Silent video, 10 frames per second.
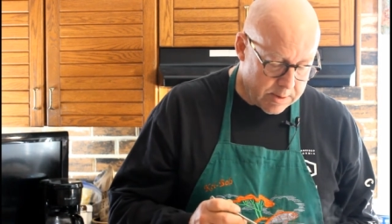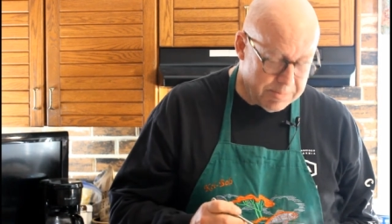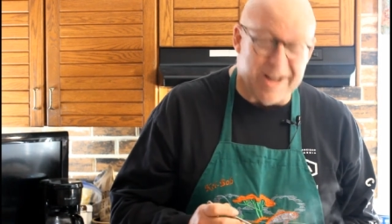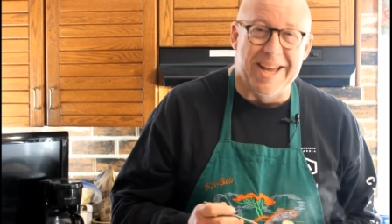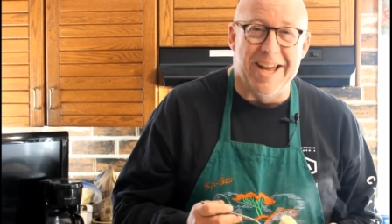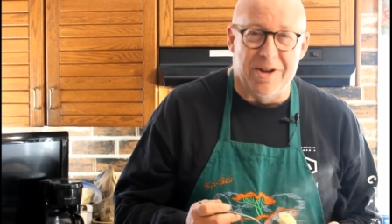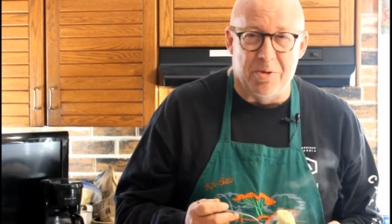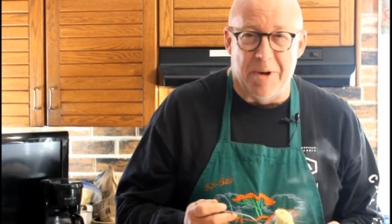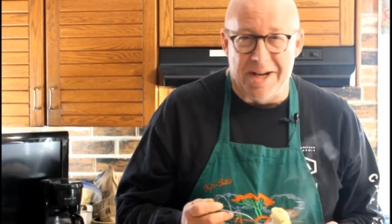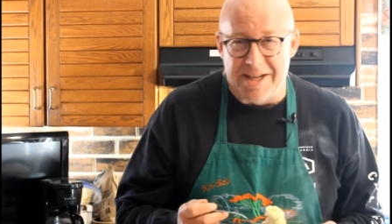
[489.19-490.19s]
But I can't do
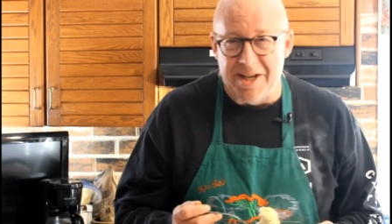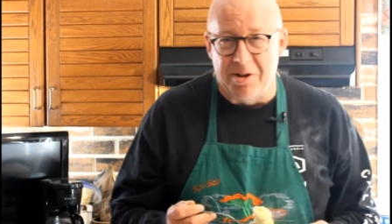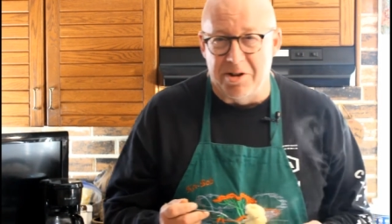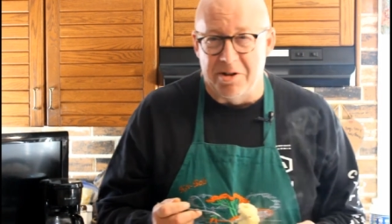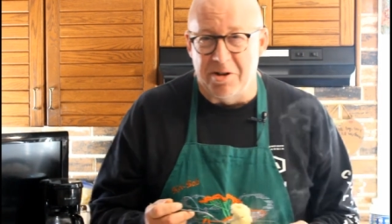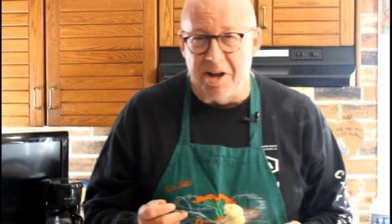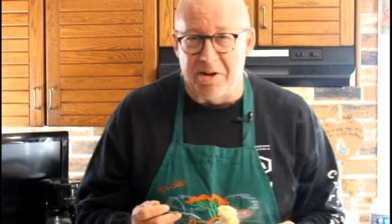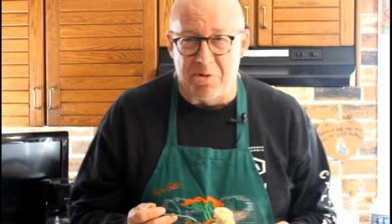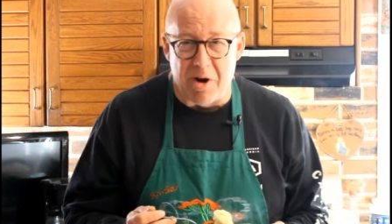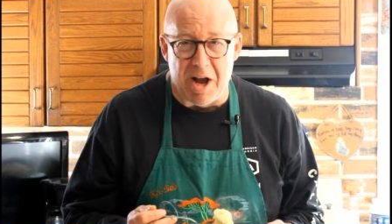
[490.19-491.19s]
my deal until I
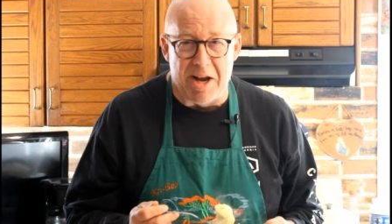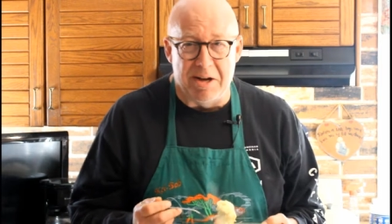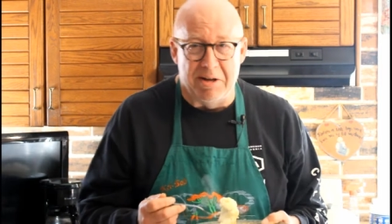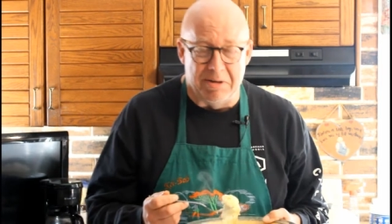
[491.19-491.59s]
try it.